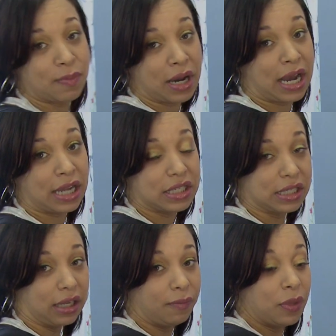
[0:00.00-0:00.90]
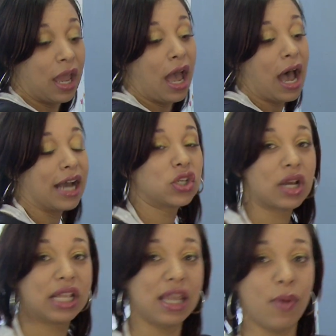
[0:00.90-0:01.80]
my godson, I try
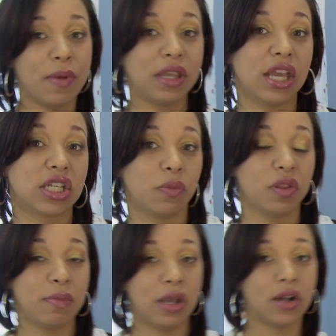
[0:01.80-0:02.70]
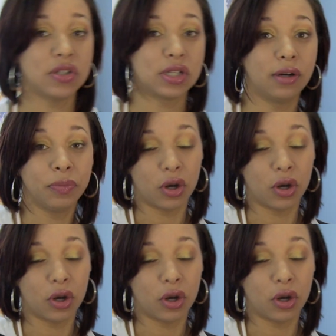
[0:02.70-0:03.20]
to keep him in the kitchen with me also.